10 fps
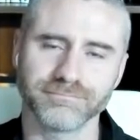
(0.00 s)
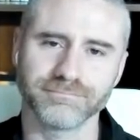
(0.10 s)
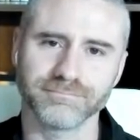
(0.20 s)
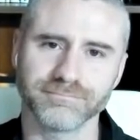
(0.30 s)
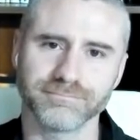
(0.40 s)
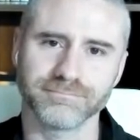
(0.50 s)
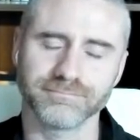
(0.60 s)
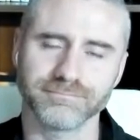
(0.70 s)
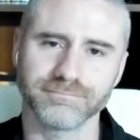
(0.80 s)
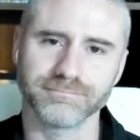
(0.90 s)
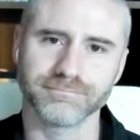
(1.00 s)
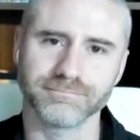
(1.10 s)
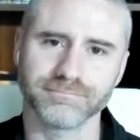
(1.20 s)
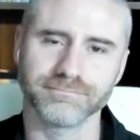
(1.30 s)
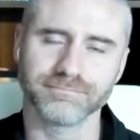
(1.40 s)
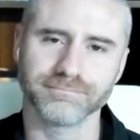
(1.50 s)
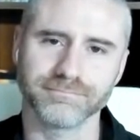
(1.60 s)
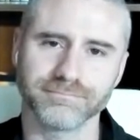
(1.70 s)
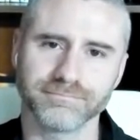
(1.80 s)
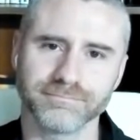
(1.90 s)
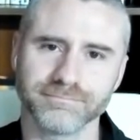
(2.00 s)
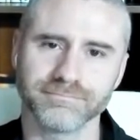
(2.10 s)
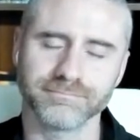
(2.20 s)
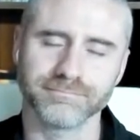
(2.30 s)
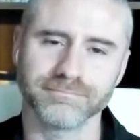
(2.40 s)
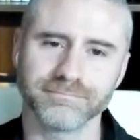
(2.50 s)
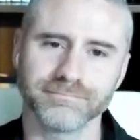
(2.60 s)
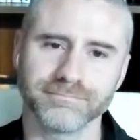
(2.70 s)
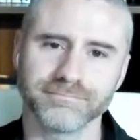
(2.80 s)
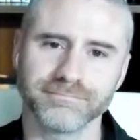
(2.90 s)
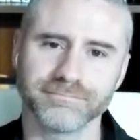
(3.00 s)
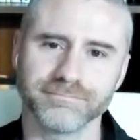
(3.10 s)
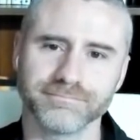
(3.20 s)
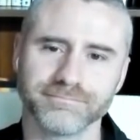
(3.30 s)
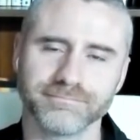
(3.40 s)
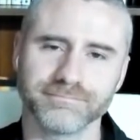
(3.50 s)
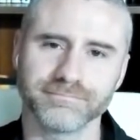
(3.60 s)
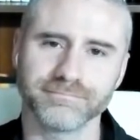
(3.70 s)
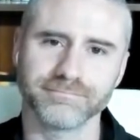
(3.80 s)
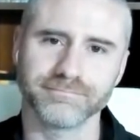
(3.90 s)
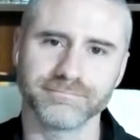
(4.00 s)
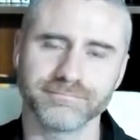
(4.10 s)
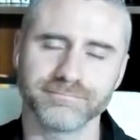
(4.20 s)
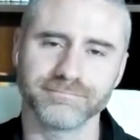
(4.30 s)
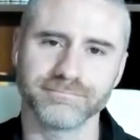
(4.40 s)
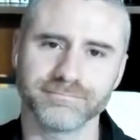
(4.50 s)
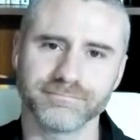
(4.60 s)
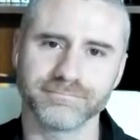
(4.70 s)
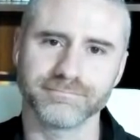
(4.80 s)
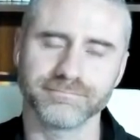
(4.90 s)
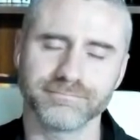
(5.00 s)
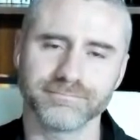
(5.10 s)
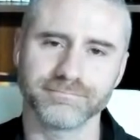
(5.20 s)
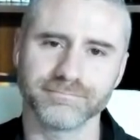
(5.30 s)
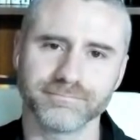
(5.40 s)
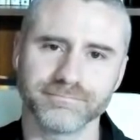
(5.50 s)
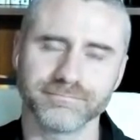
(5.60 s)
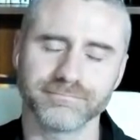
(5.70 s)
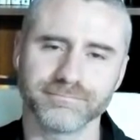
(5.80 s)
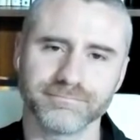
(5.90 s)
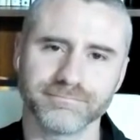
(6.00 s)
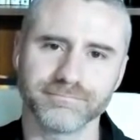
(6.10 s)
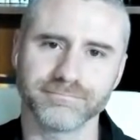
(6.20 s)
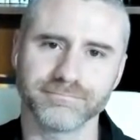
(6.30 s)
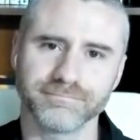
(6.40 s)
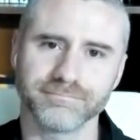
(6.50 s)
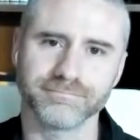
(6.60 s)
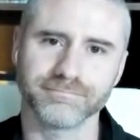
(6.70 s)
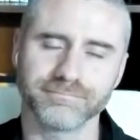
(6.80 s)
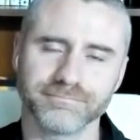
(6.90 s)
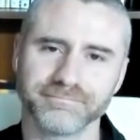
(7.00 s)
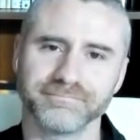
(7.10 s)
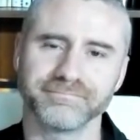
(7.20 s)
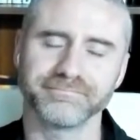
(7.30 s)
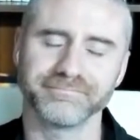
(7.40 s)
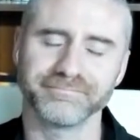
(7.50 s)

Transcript: The person shown says nothing.